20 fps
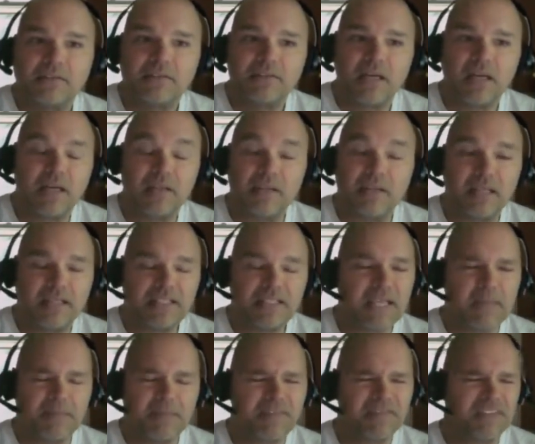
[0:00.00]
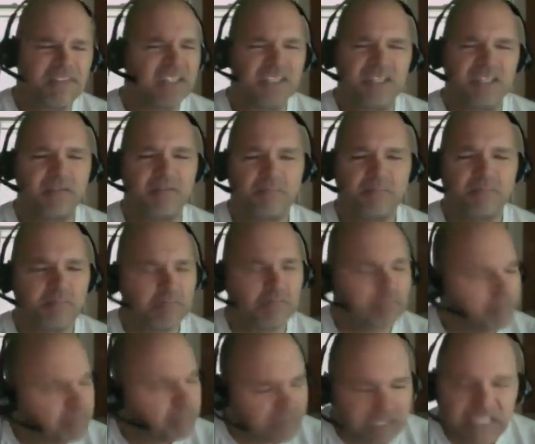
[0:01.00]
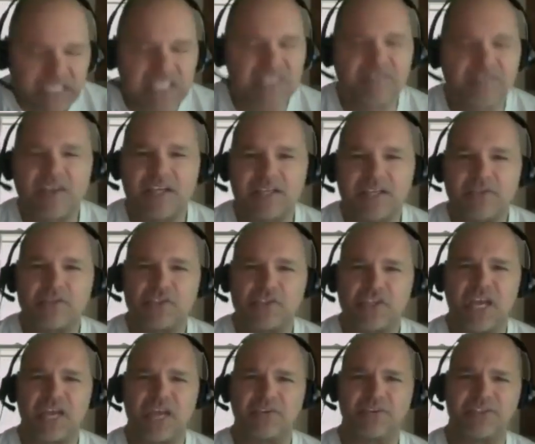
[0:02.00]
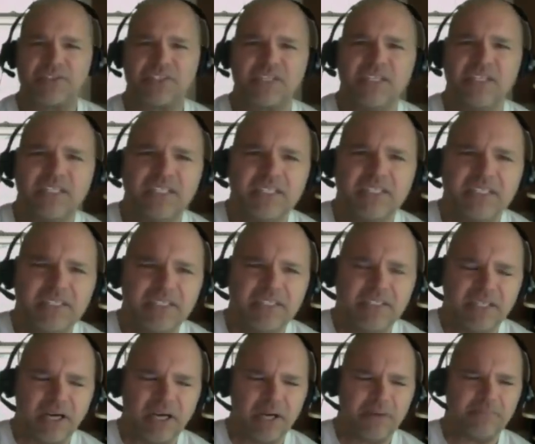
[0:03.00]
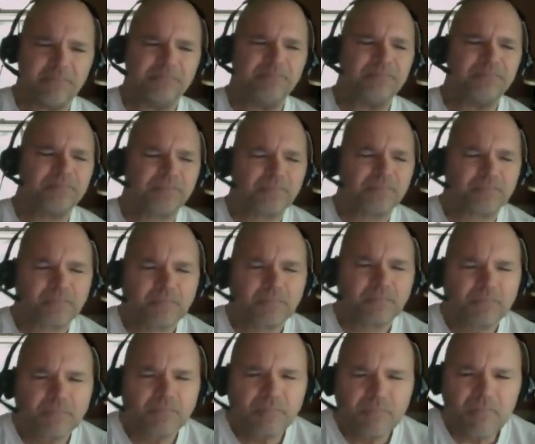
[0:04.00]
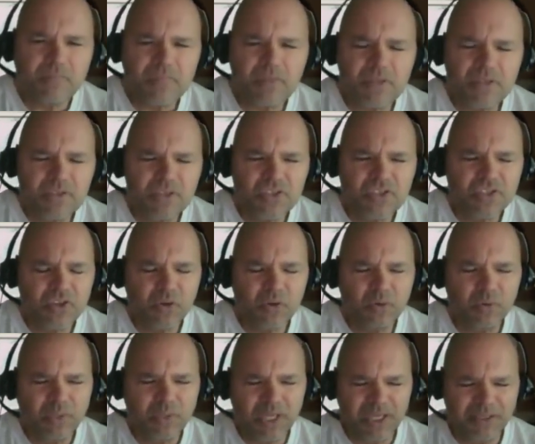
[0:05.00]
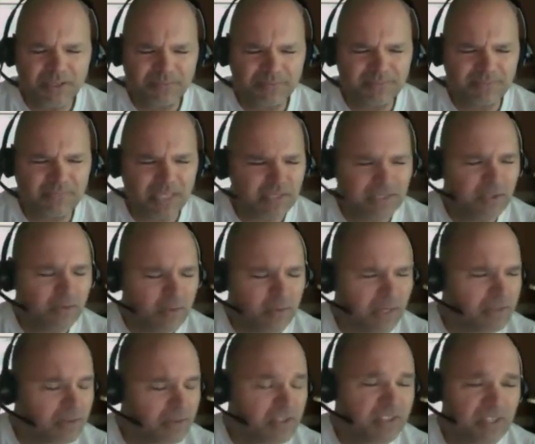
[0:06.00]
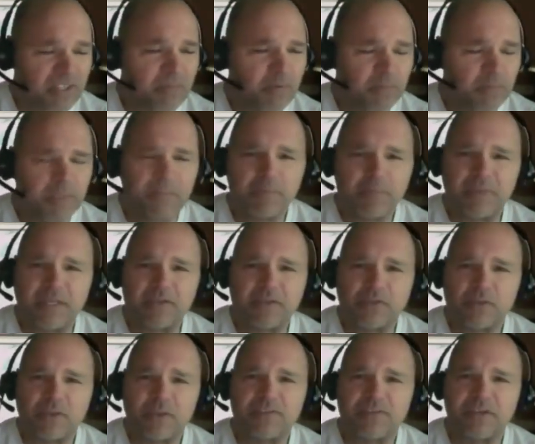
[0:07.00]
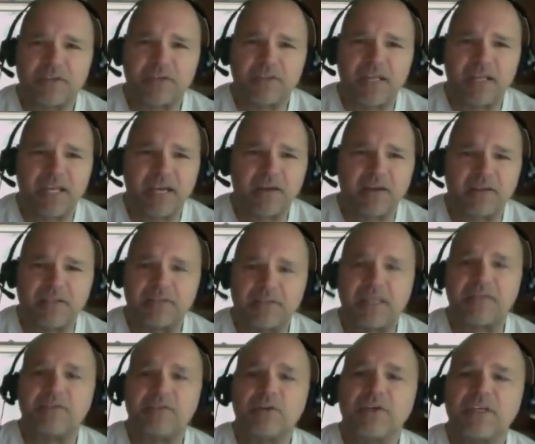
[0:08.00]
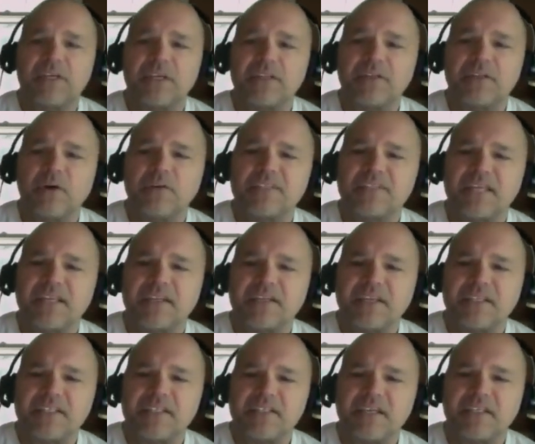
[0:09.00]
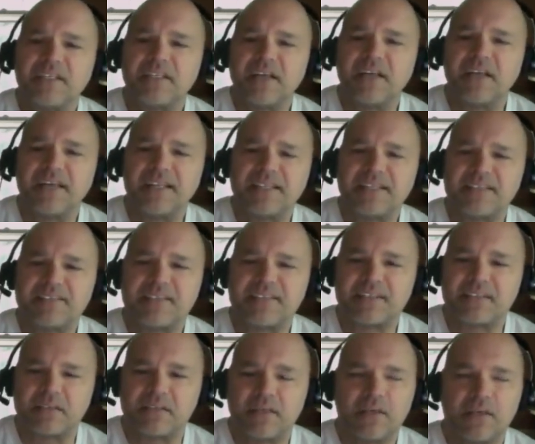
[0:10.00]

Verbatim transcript: Uh, that type of thinking. Please find other channels. Um, so um, I know uh, there's several people that are trying to figure that out and, and looking at oh is that a 1999 that's a six